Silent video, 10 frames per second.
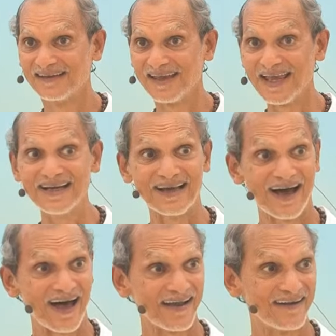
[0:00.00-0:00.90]
In
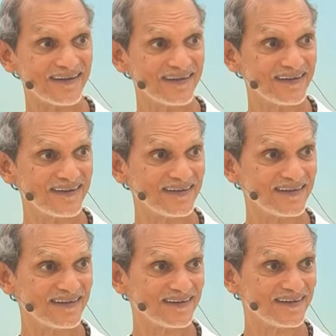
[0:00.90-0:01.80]
God,
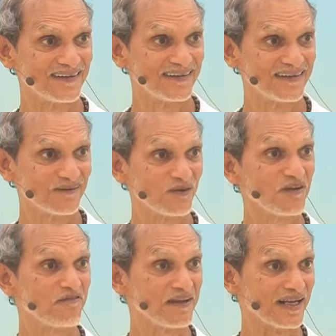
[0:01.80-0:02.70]
we
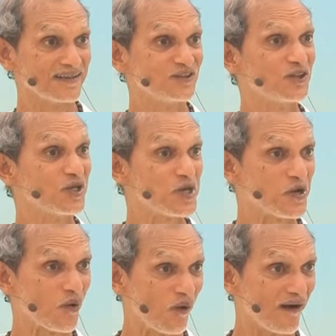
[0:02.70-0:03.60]
feel
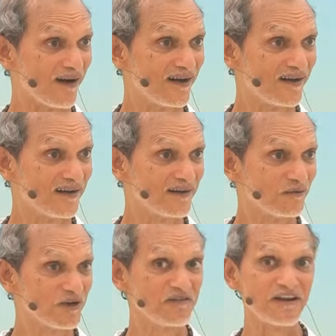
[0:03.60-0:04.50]
secure,
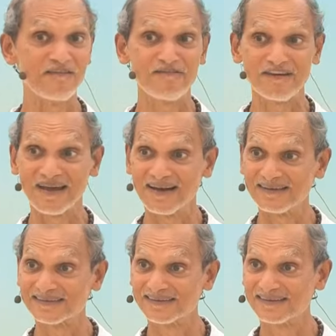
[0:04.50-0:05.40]
we feel
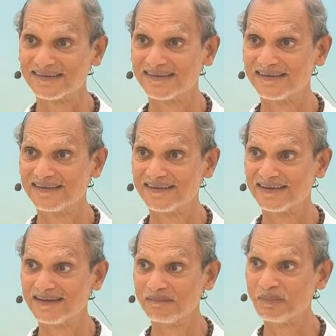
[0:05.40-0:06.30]
fearless.
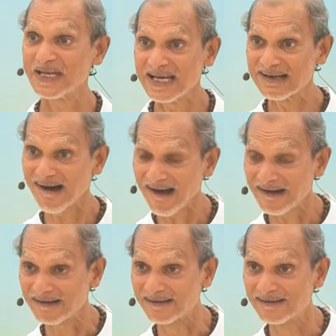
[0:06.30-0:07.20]
But in God,